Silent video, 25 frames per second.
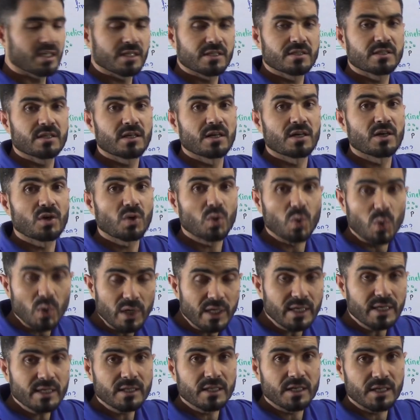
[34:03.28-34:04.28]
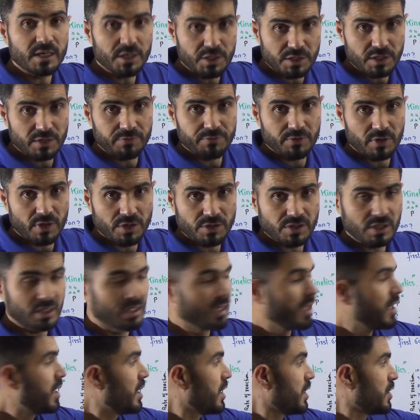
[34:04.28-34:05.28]
is controlling the rate of
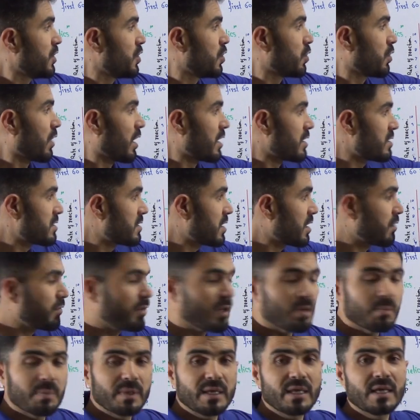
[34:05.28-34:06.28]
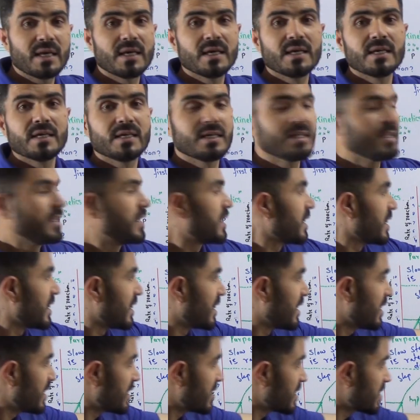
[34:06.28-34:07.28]
reaction, your answer will be
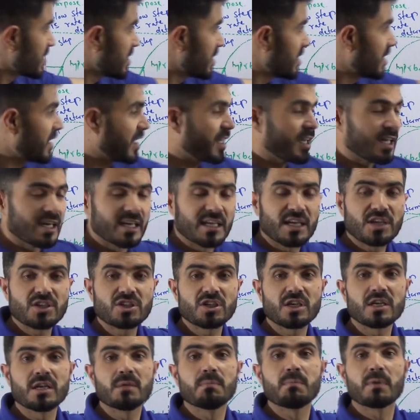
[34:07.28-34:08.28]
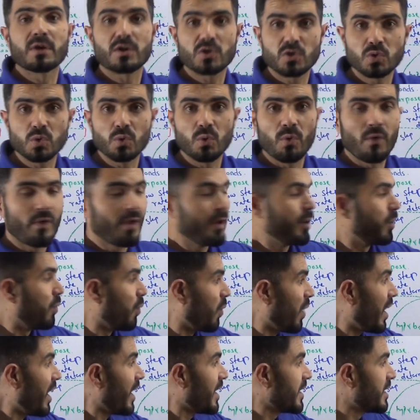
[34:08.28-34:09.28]
this reaction number 2.
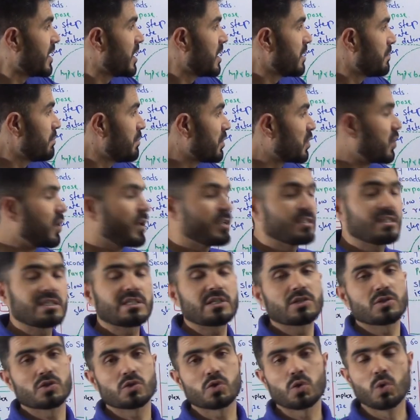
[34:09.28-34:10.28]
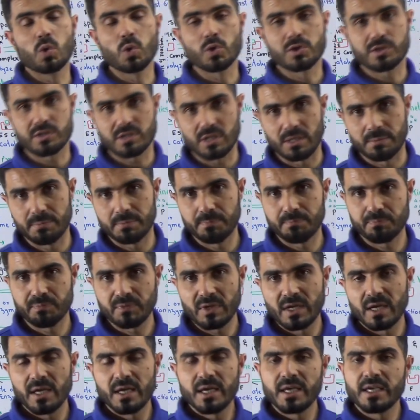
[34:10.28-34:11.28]
Why? Because this is slow step.
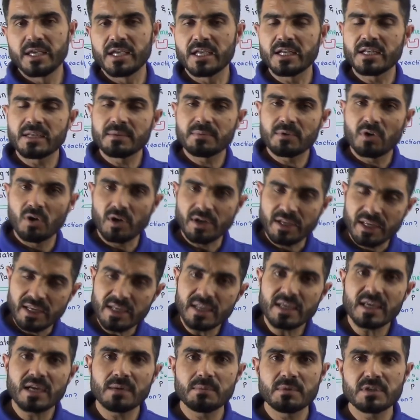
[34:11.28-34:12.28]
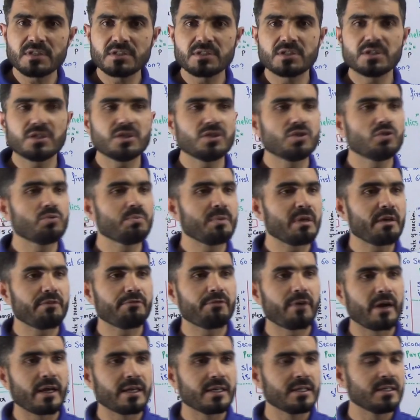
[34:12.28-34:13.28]
In organic chemistry, you may
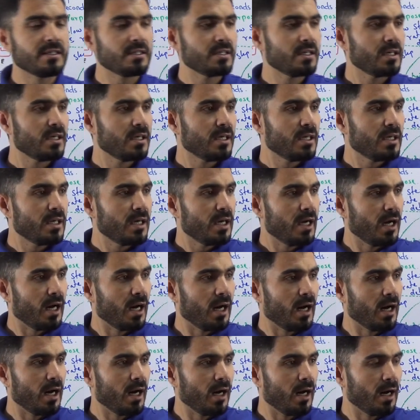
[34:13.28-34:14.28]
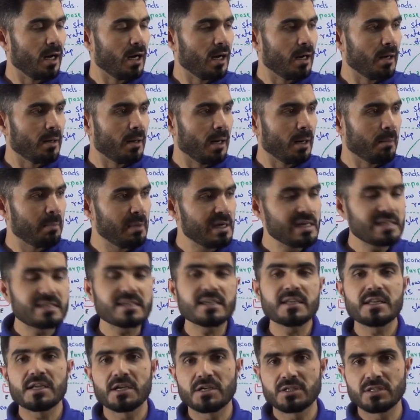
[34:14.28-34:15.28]
find a
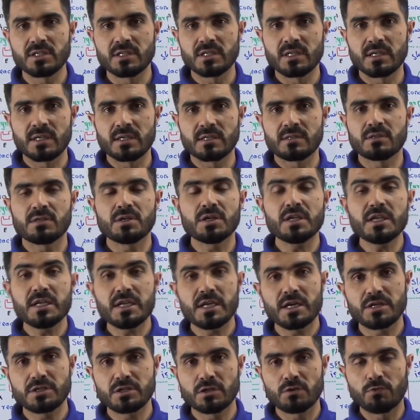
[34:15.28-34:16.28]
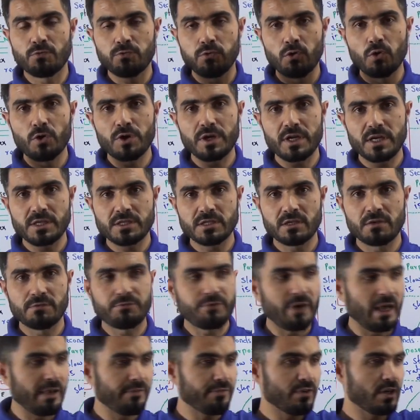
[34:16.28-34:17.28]
multi-reaction, a 3 reaction, 4 reaction,
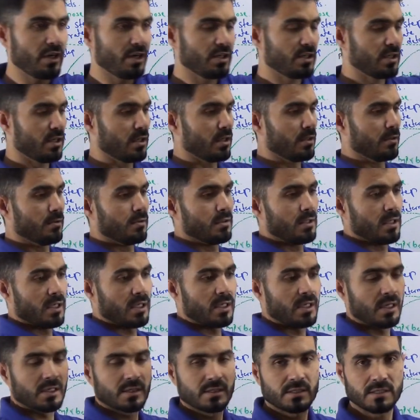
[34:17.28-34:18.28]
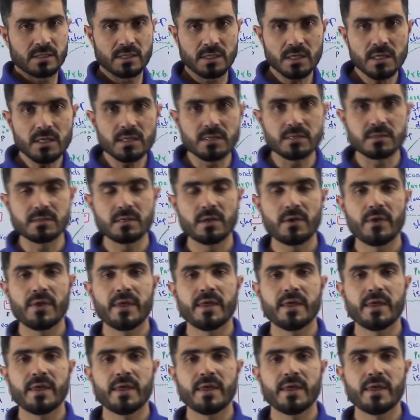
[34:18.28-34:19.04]
5 reaction in a series.